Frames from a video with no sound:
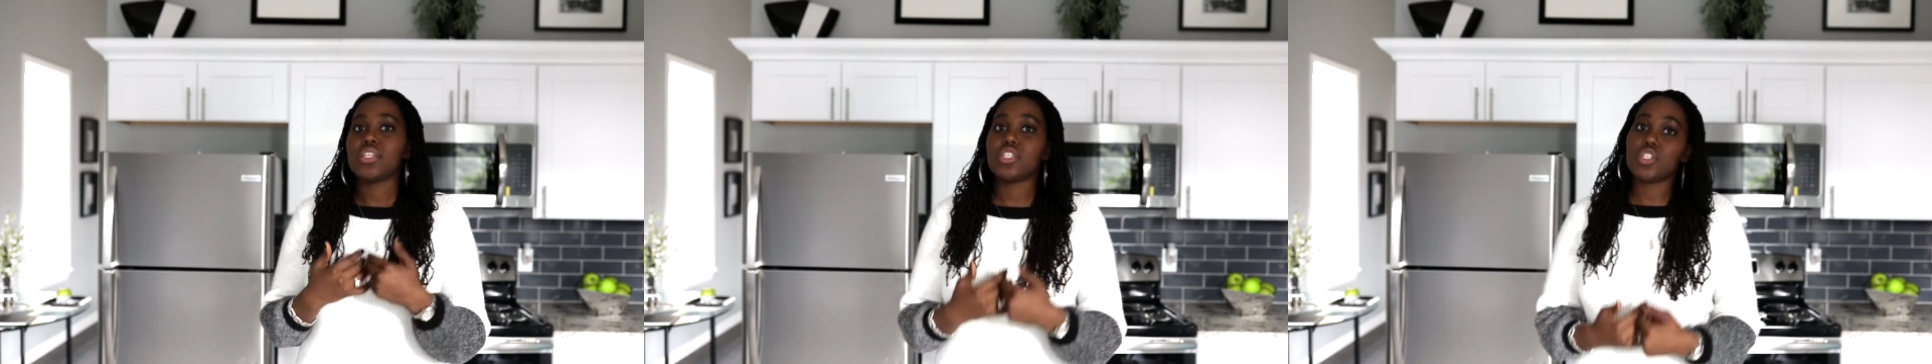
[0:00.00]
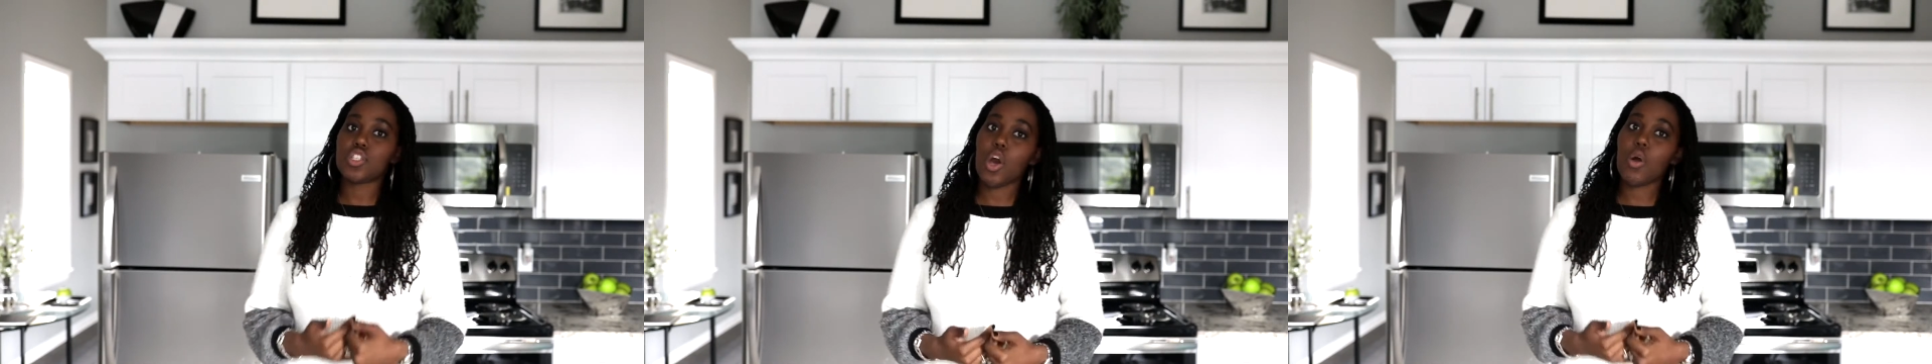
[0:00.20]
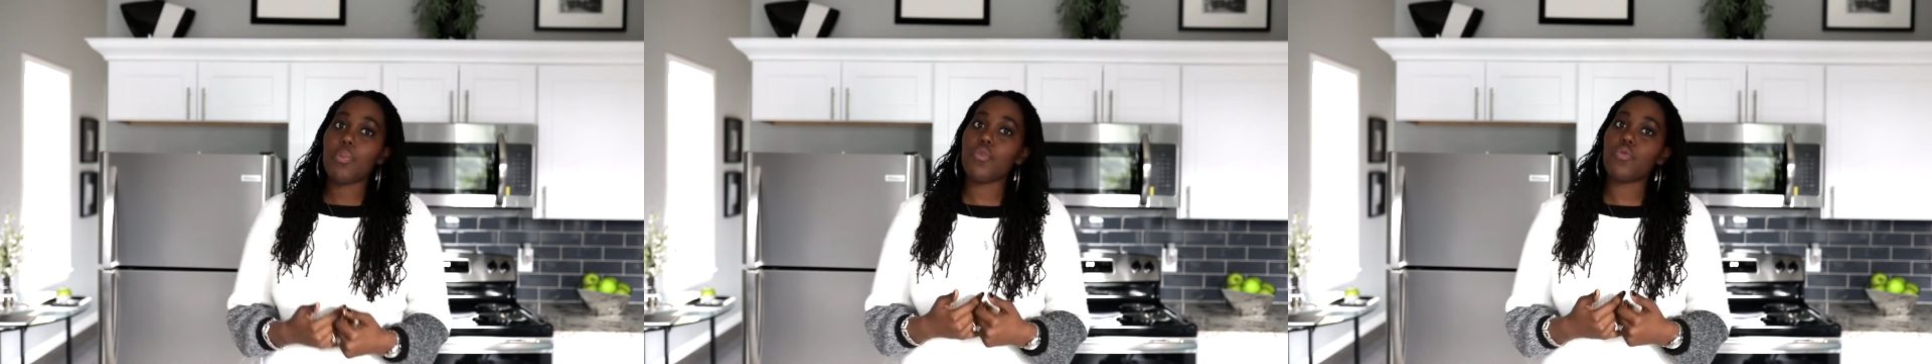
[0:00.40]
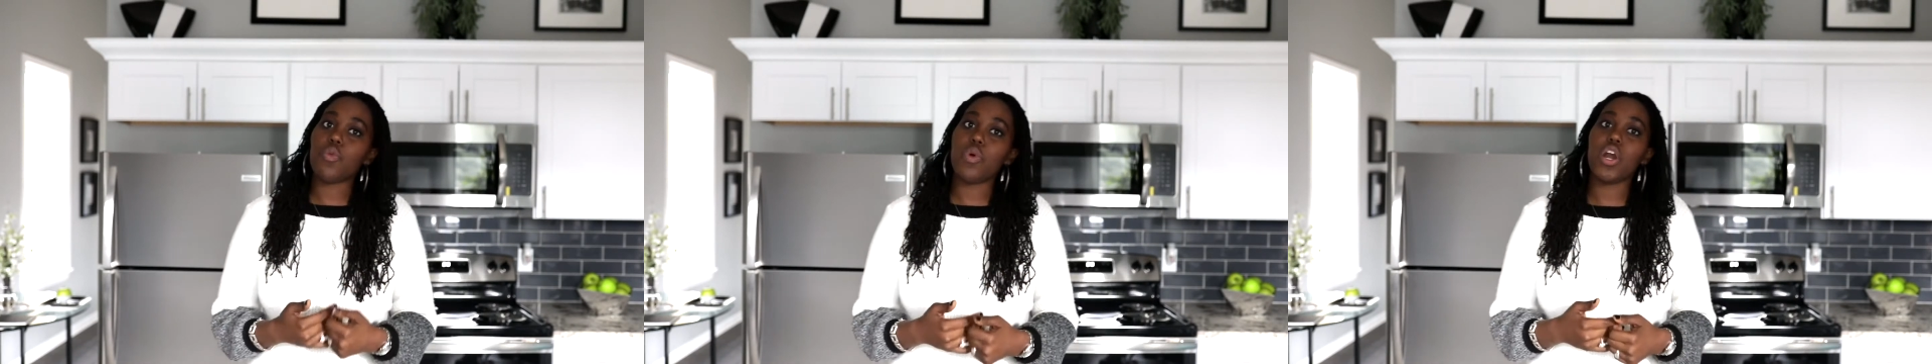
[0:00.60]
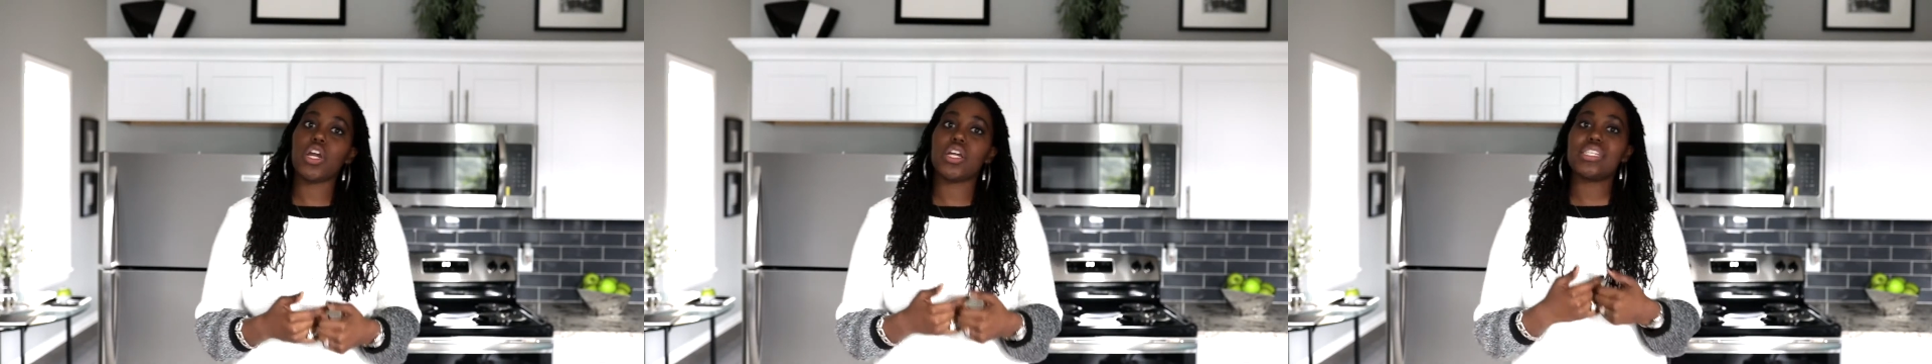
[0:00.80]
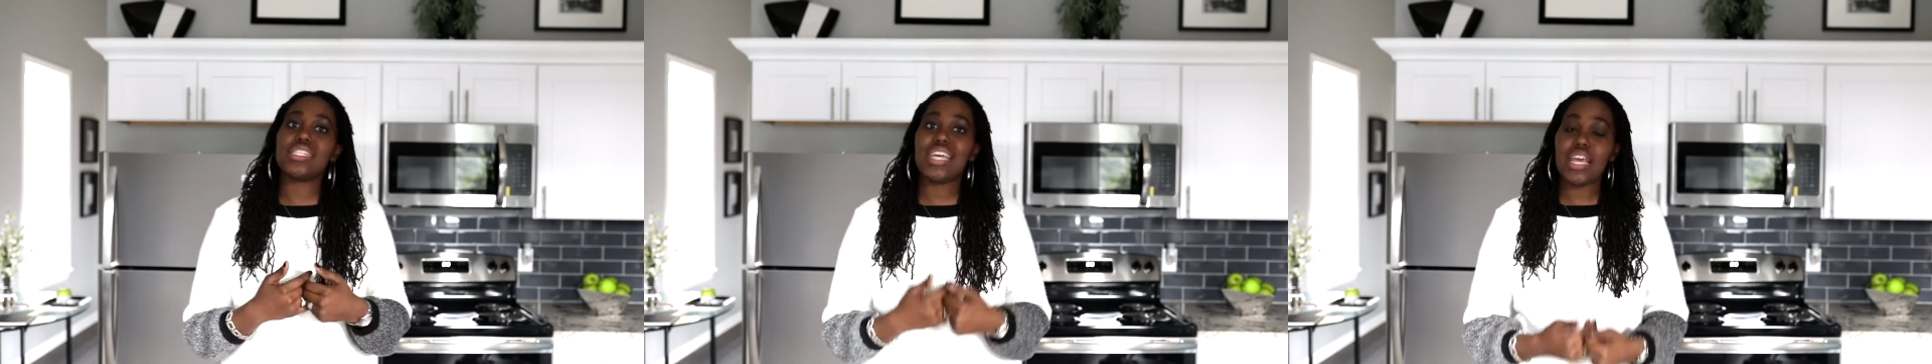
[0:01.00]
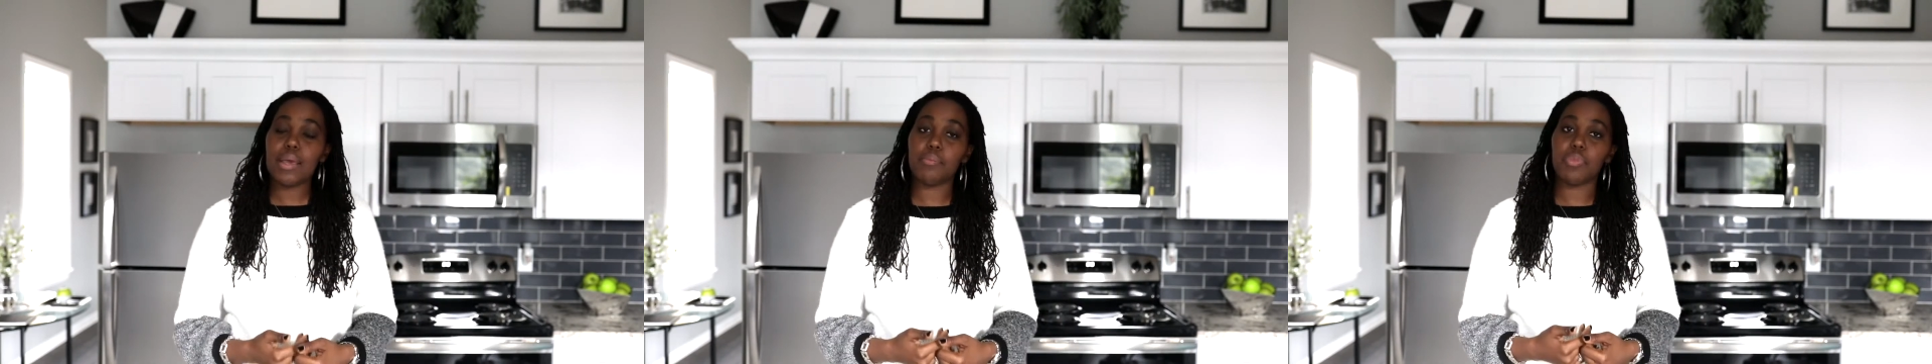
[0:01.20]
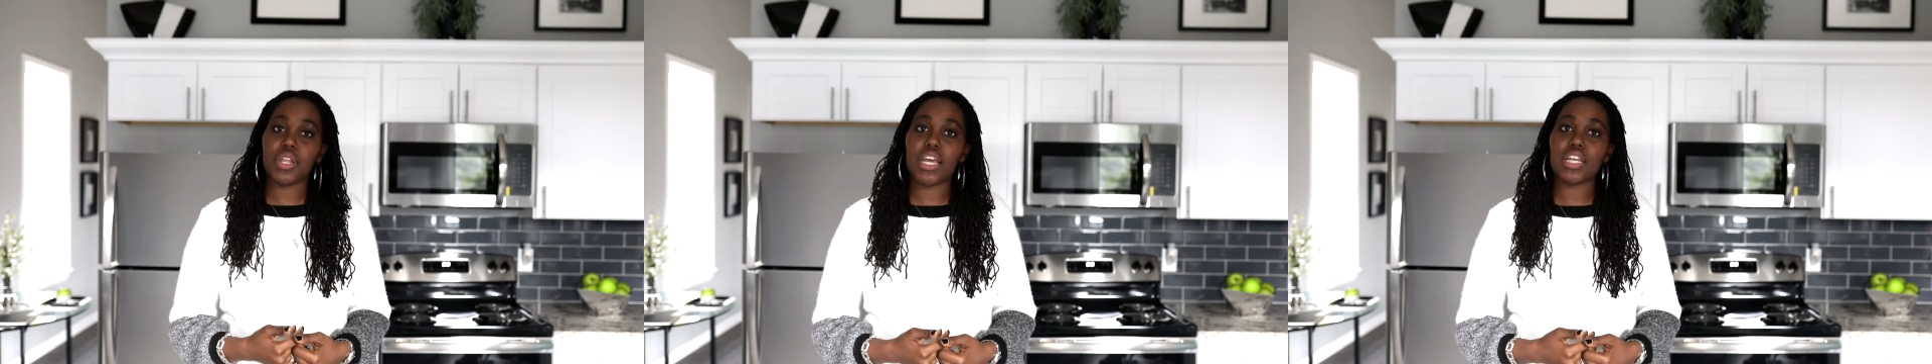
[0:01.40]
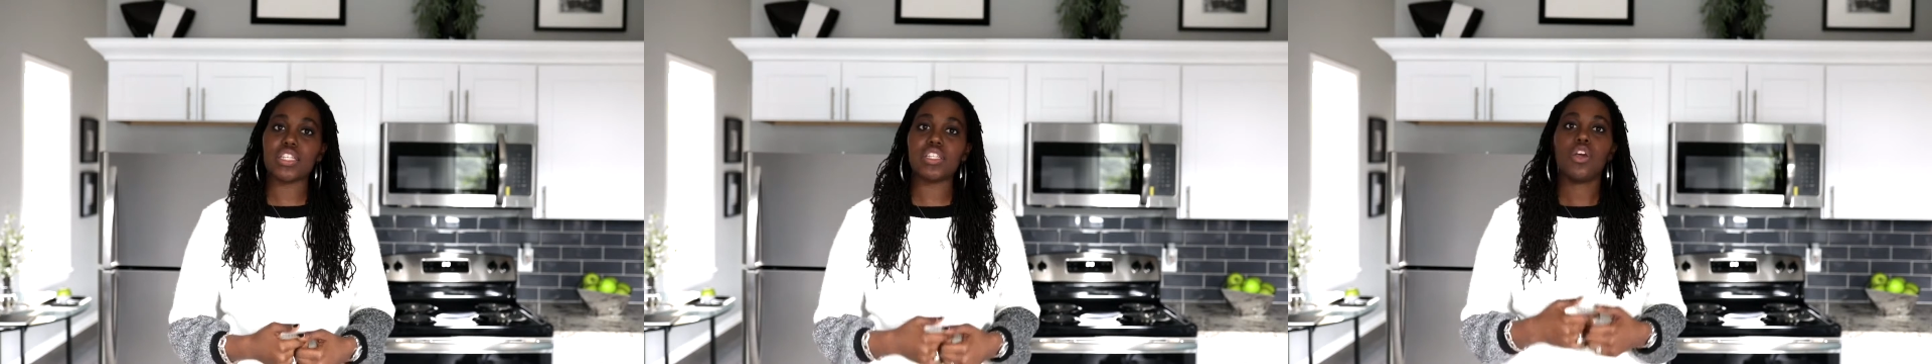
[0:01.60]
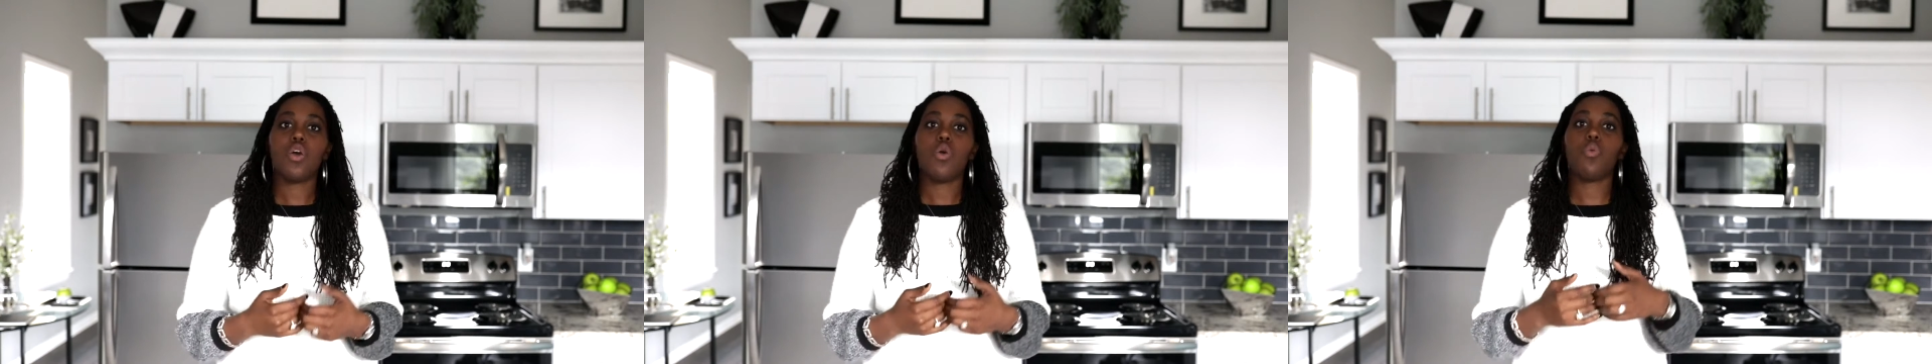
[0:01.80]
scope of work
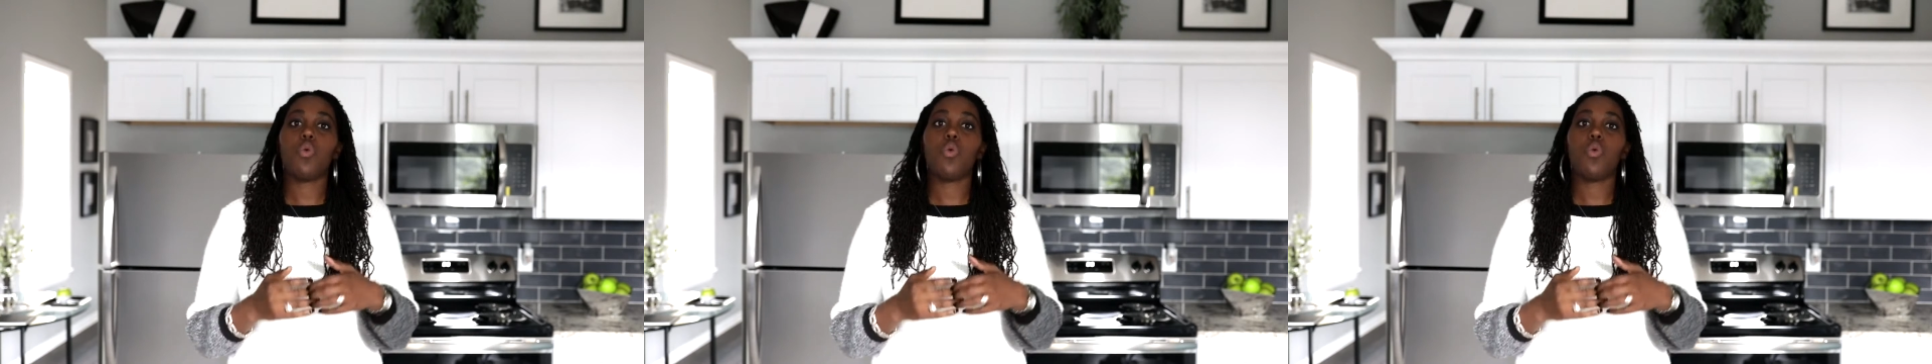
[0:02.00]
templates